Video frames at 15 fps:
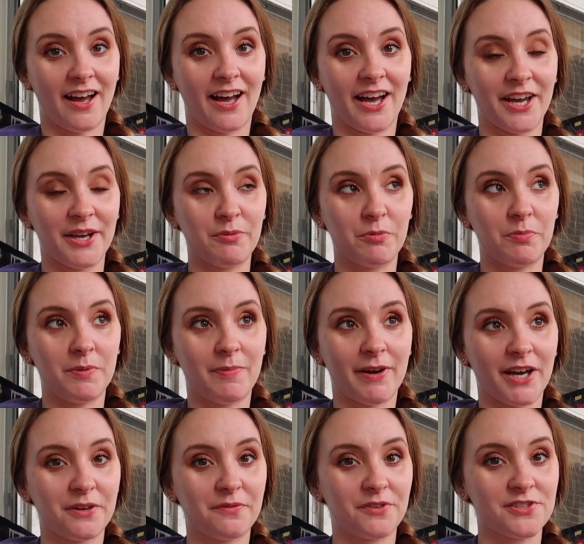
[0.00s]
I will be
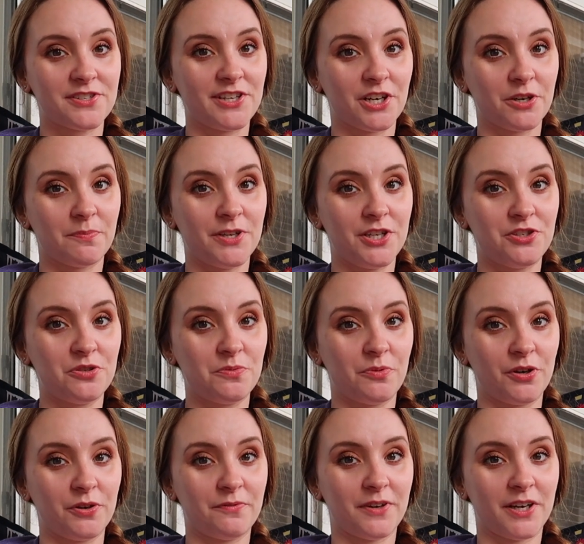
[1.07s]
back for CRP
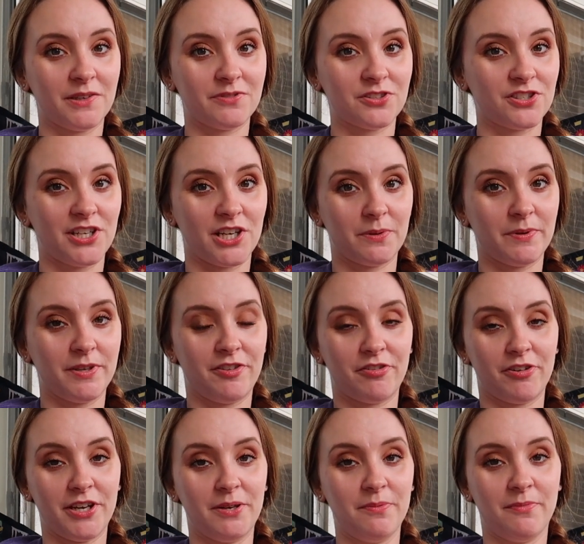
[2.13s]
2.5 or CRP
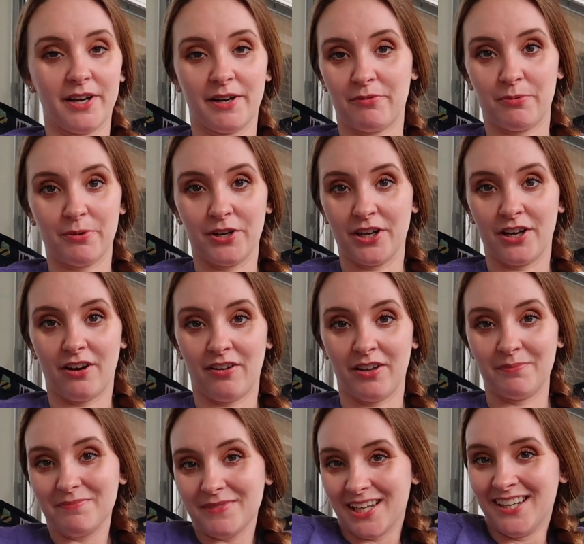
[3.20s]
3 whatever we're going to
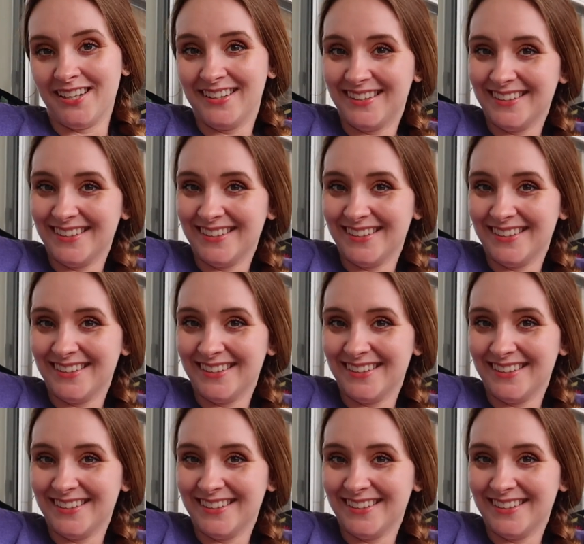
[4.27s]
call it